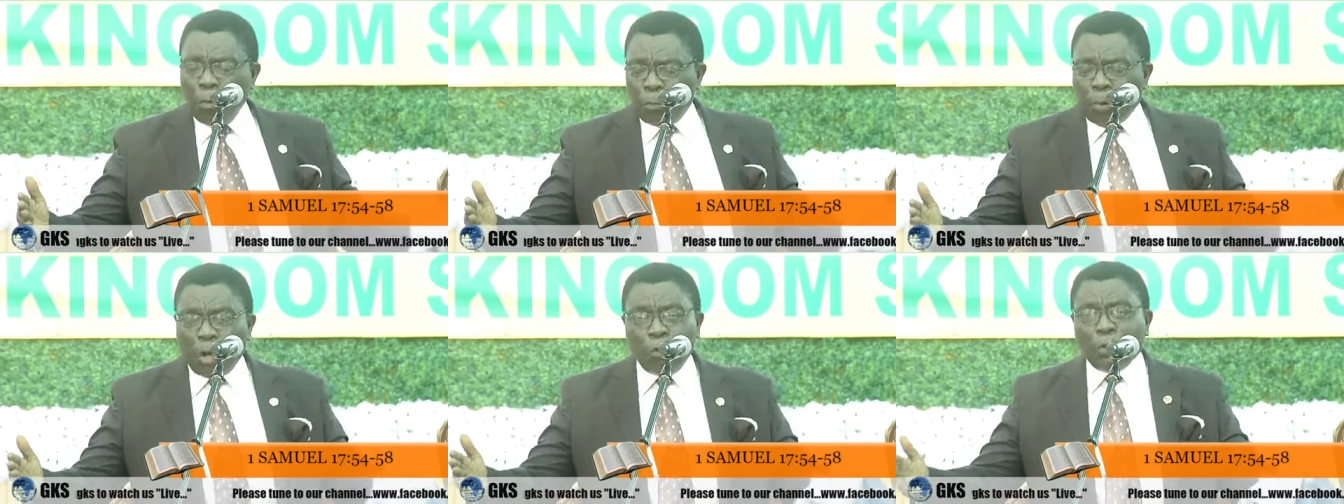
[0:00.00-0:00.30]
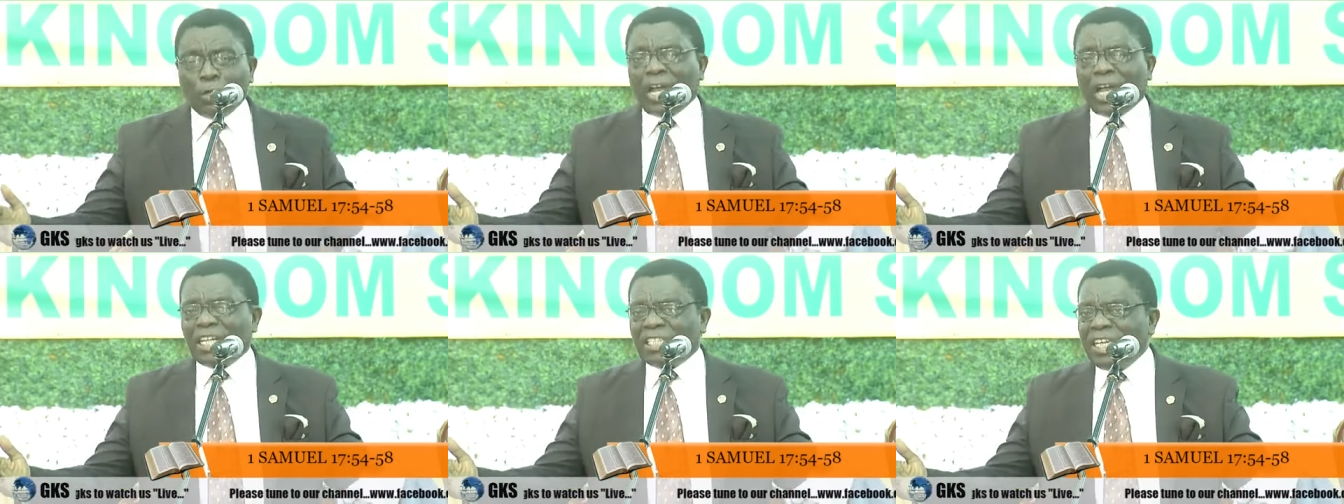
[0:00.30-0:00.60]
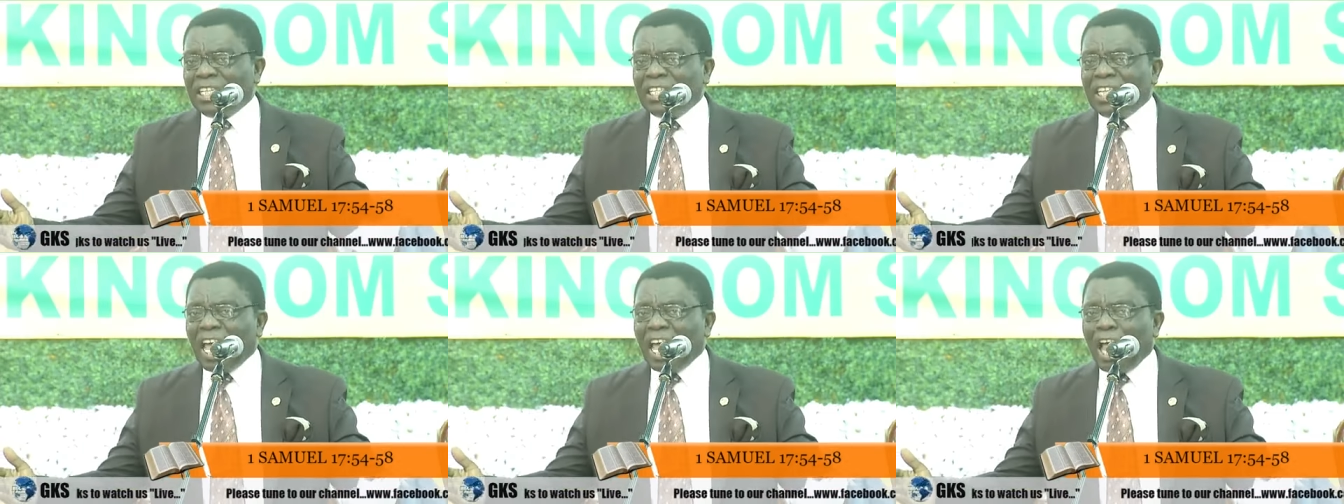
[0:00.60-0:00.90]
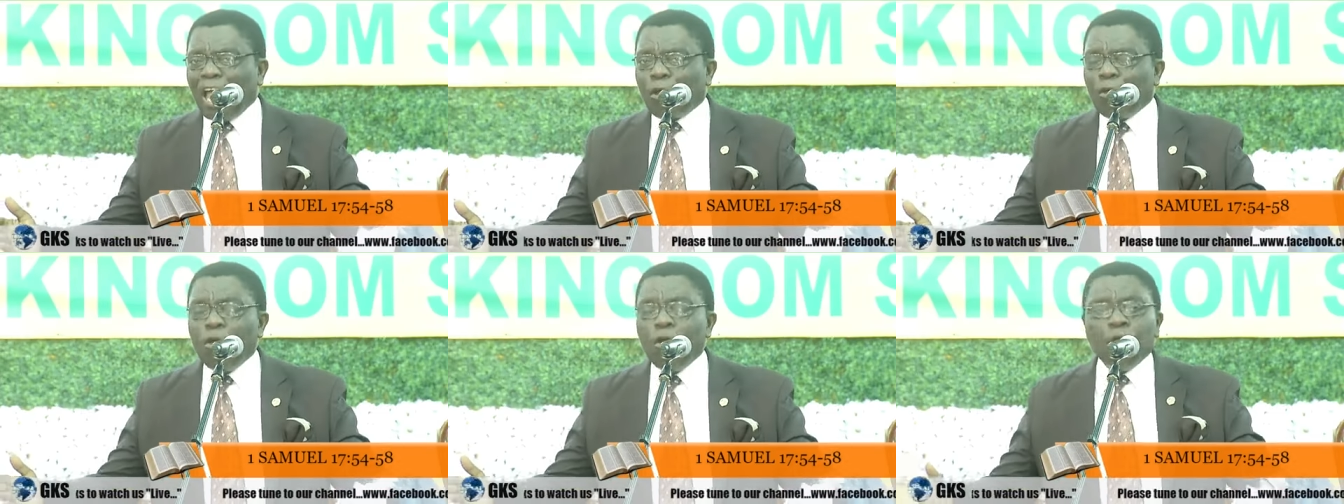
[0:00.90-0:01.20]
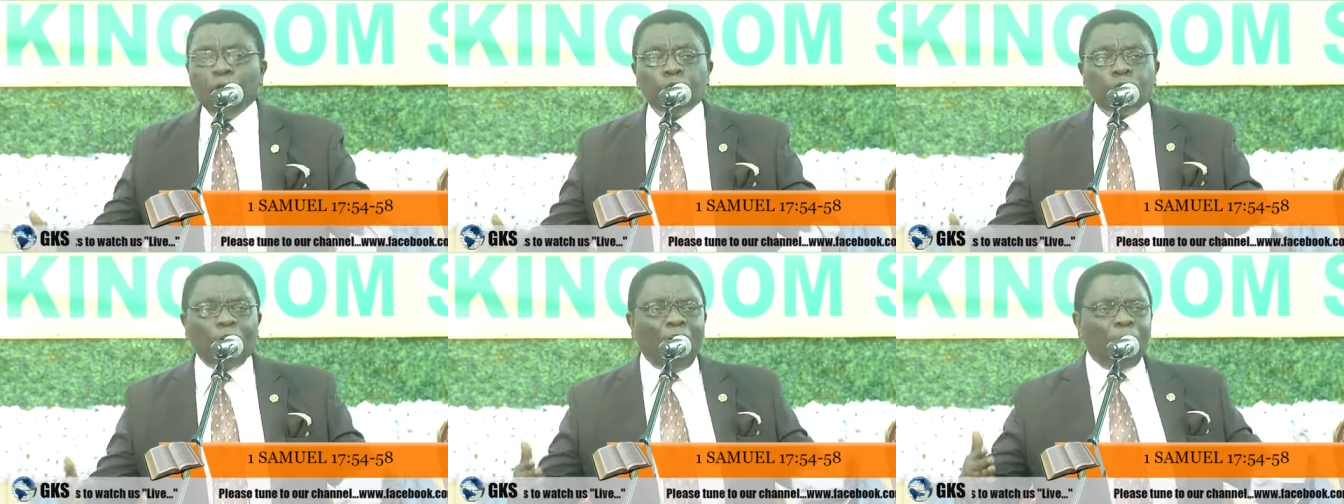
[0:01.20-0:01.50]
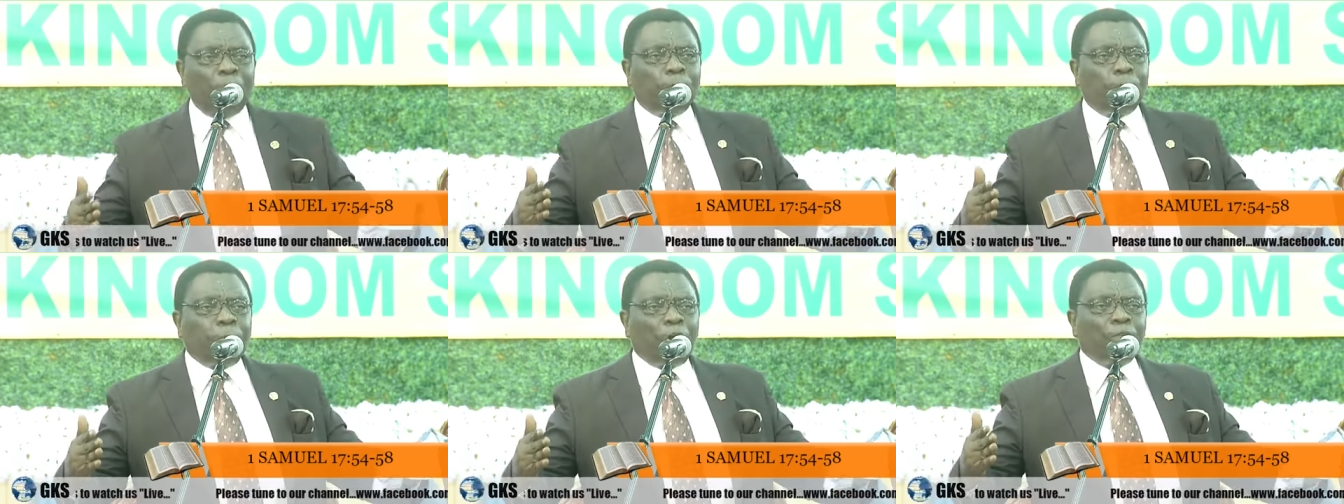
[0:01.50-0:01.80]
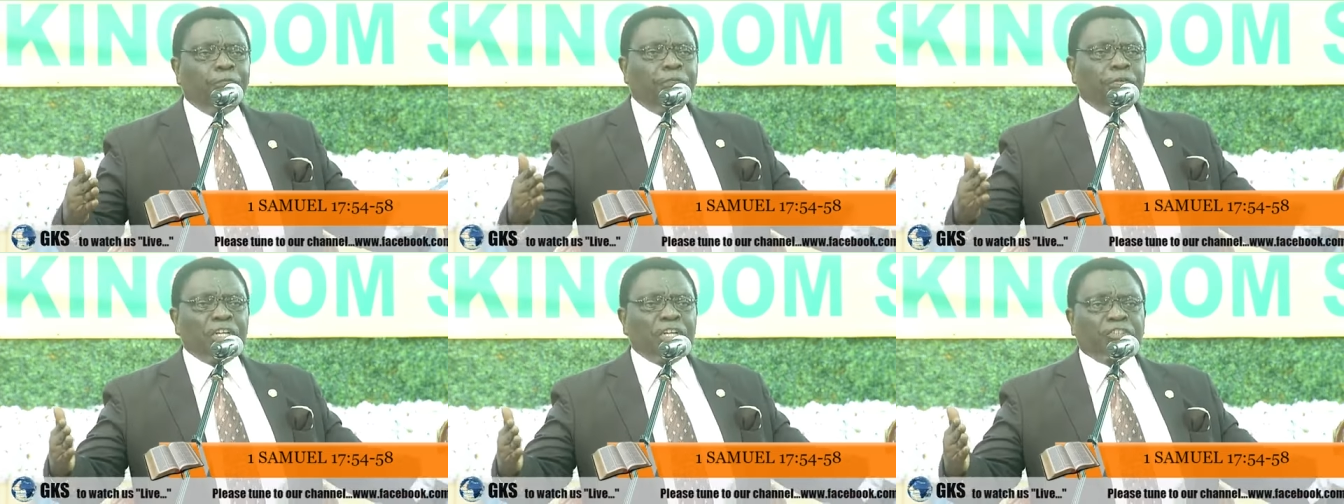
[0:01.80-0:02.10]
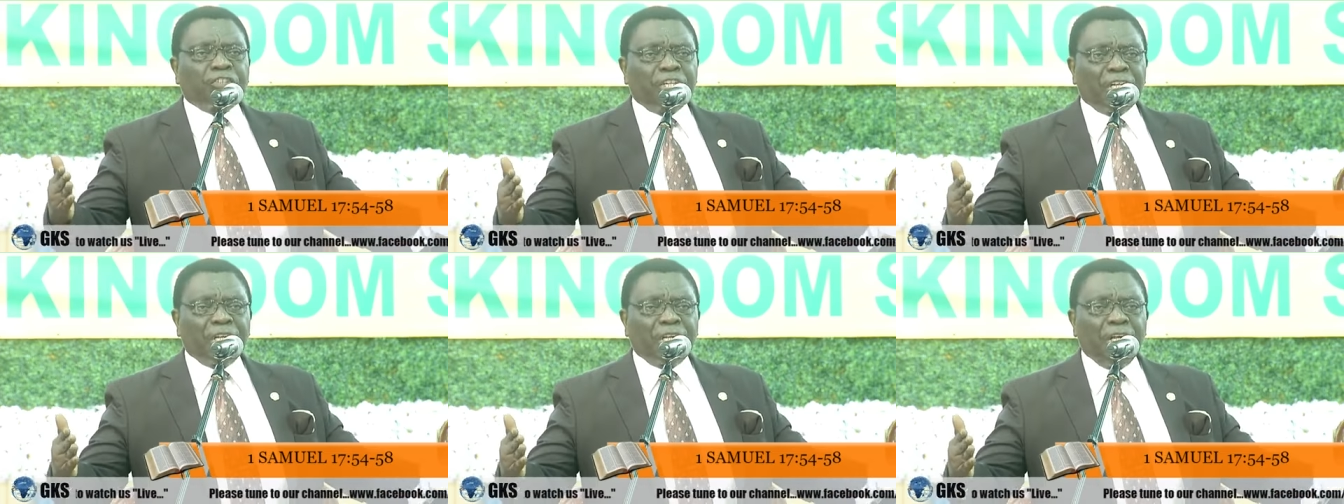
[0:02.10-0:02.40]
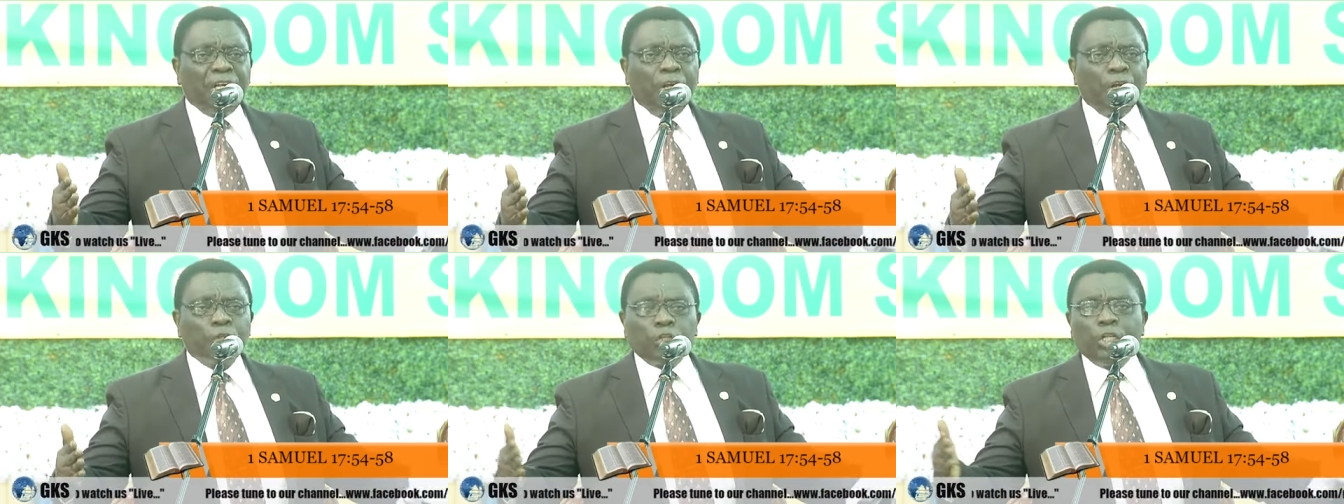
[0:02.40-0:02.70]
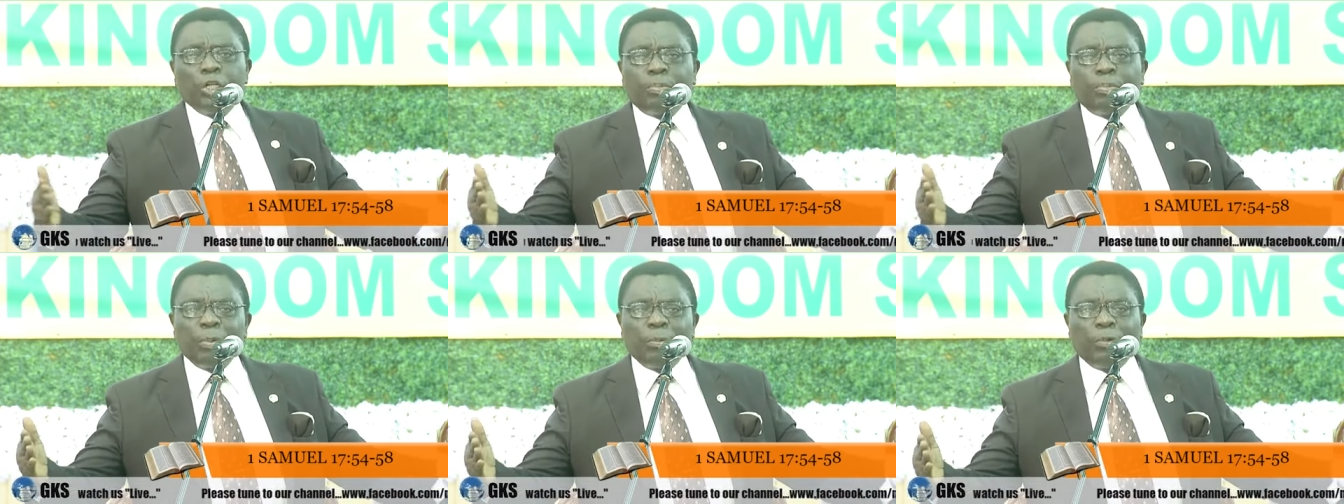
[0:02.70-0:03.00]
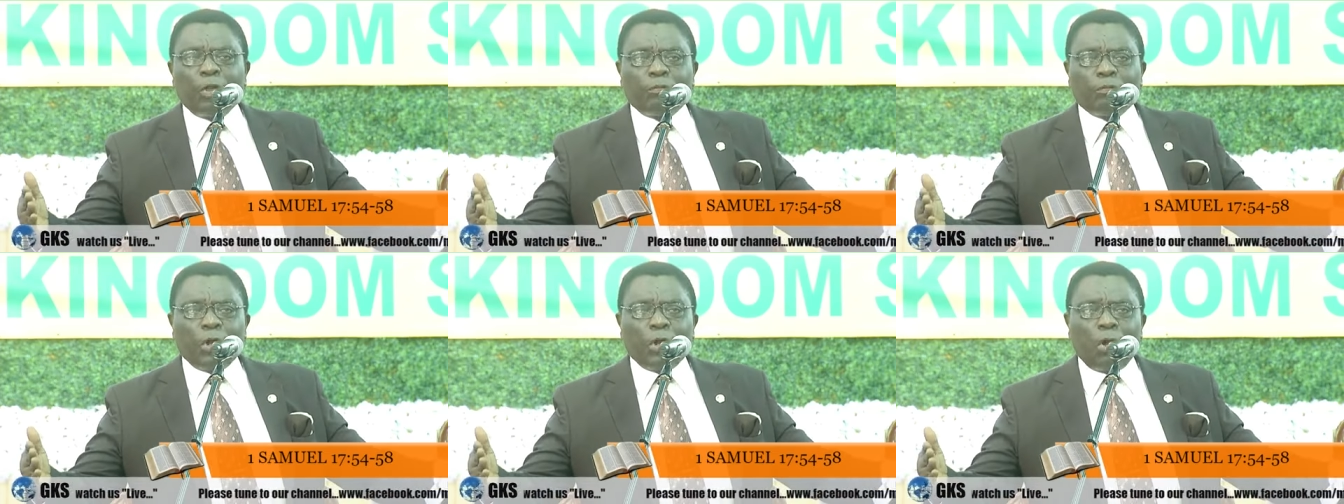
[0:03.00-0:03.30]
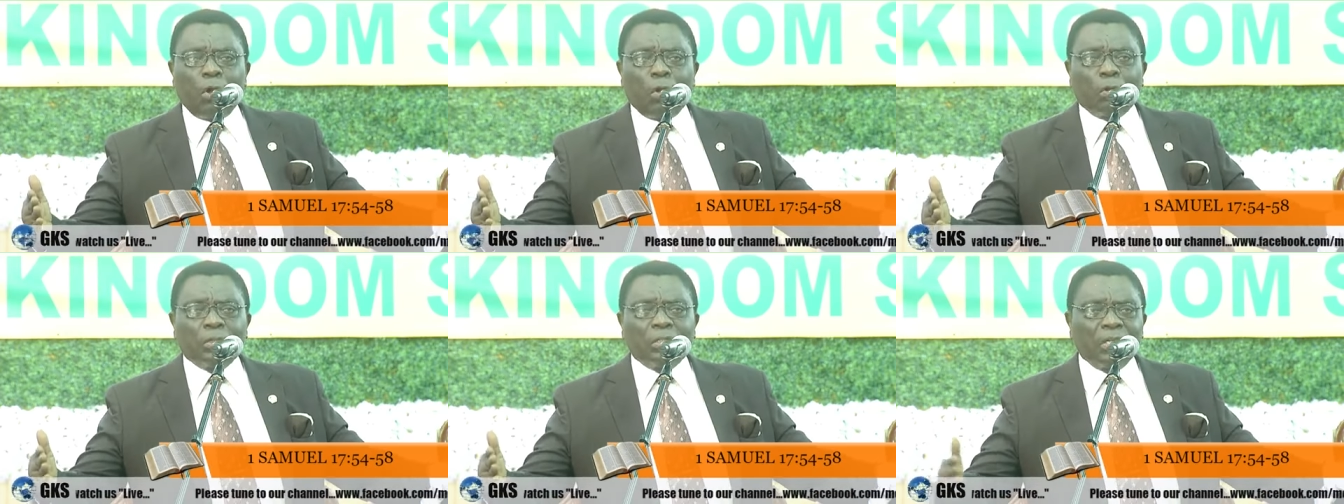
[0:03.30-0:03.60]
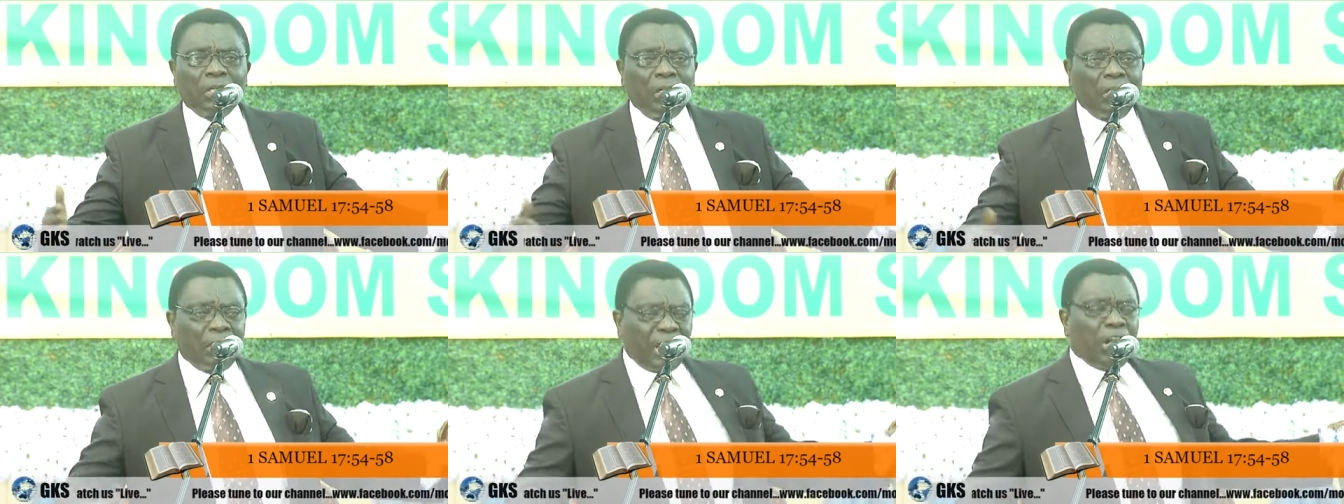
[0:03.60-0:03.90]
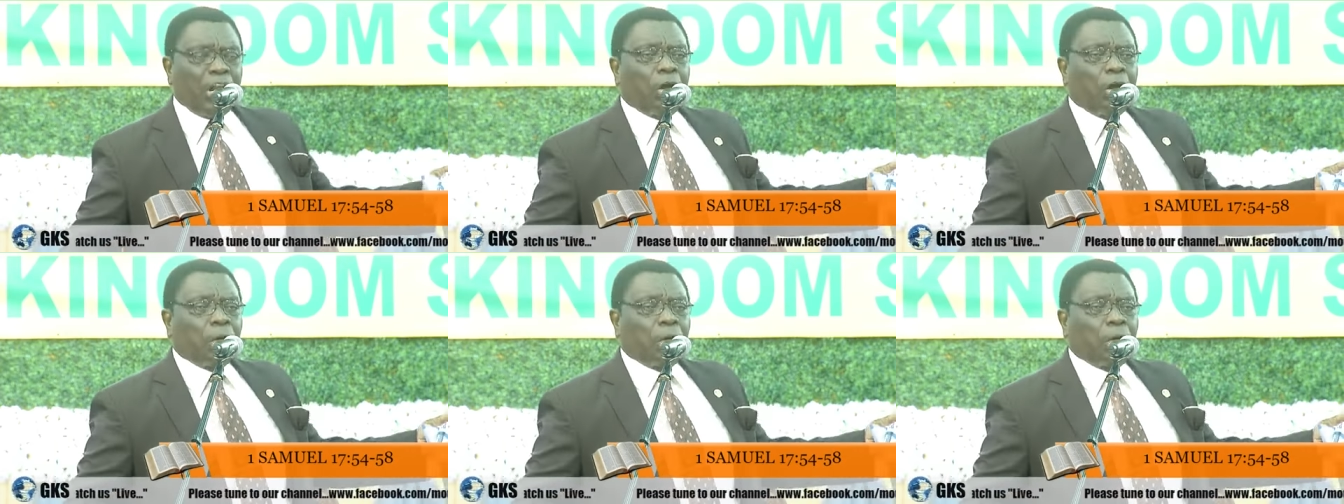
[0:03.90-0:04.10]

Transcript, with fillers: But look at it now. You have brought victory to the people of God. Read